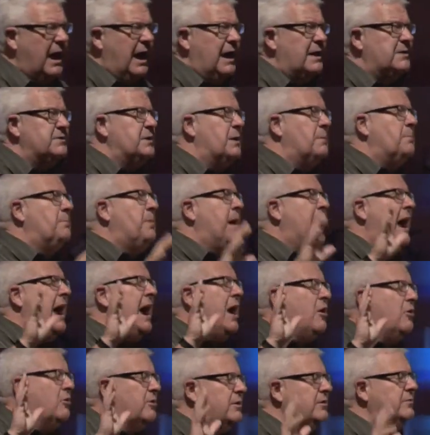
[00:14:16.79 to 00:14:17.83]
and the
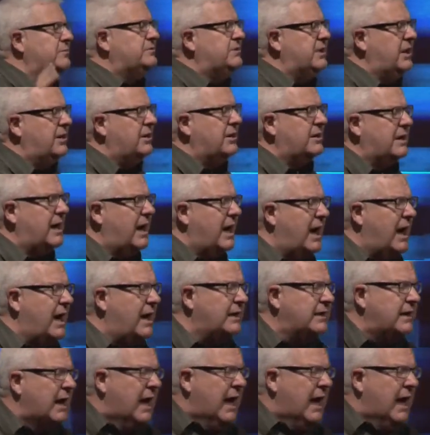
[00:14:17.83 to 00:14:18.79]
power of their God.